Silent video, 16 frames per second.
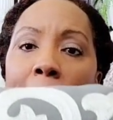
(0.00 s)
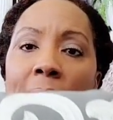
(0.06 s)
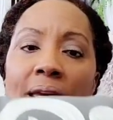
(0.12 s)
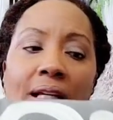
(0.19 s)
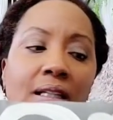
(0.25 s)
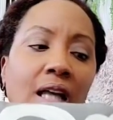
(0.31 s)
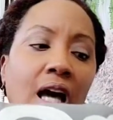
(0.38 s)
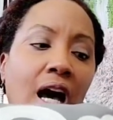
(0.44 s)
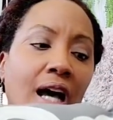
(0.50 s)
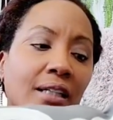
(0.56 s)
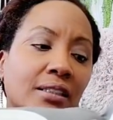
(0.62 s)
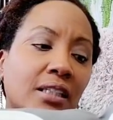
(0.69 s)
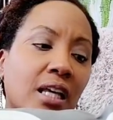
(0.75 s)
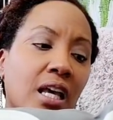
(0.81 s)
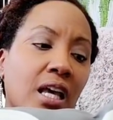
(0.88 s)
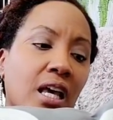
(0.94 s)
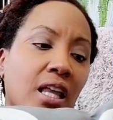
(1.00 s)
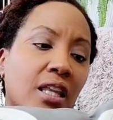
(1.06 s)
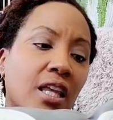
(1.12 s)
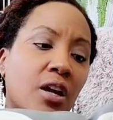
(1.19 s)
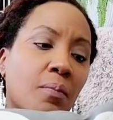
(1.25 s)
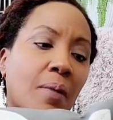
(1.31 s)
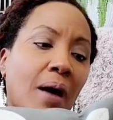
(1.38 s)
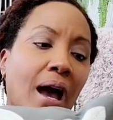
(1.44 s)
Big Lots.
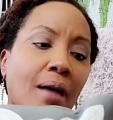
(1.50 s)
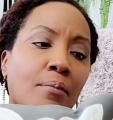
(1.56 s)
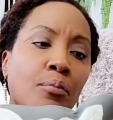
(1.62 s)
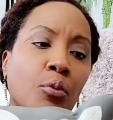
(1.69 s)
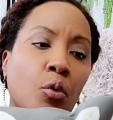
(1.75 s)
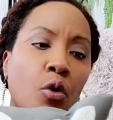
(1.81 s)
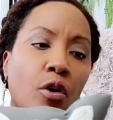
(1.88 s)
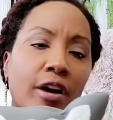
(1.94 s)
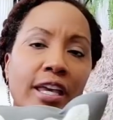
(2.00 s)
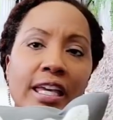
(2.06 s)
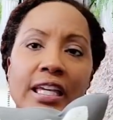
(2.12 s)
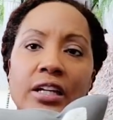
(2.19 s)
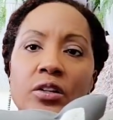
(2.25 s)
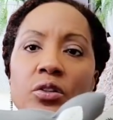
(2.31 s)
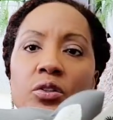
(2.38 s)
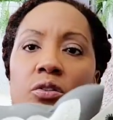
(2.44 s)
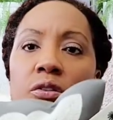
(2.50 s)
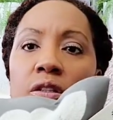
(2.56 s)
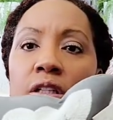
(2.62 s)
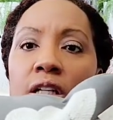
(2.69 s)
They're by Broyhill.